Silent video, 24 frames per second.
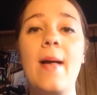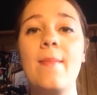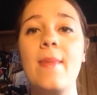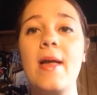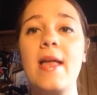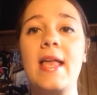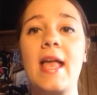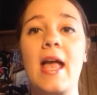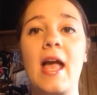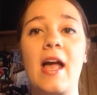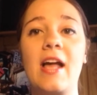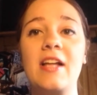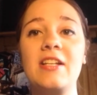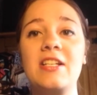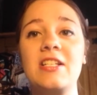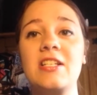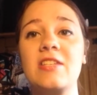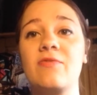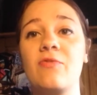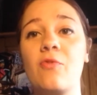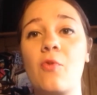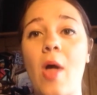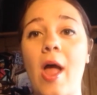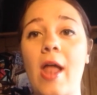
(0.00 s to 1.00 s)
but yeah I
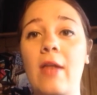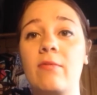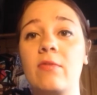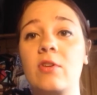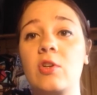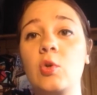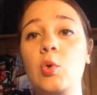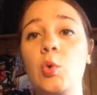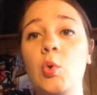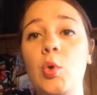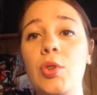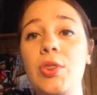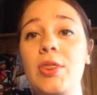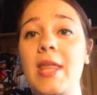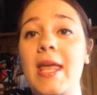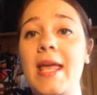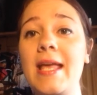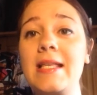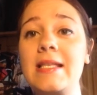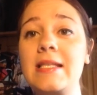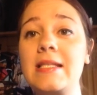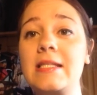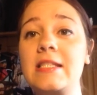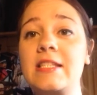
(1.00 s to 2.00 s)
just thought I'd record
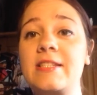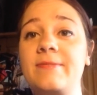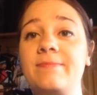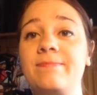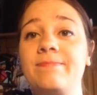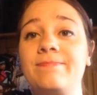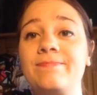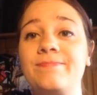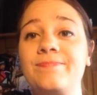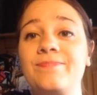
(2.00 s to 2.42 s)
this